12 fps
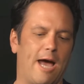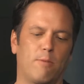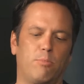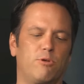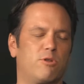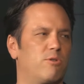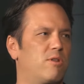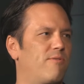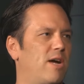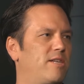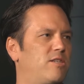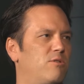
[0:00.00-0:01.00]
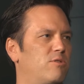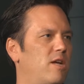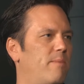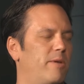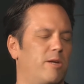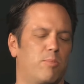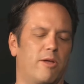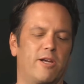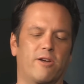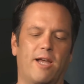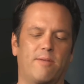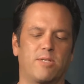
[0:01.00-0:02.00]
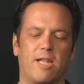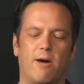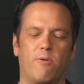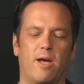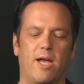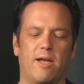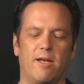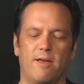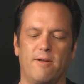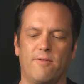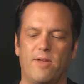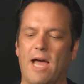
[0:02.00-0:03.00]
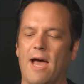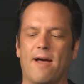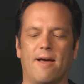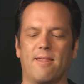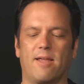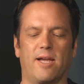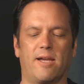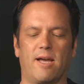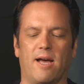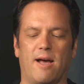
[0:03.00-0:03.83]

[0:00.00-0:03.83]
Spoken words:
Add a Bluetooth device, shows up. You can play your games that way. Yeah, I think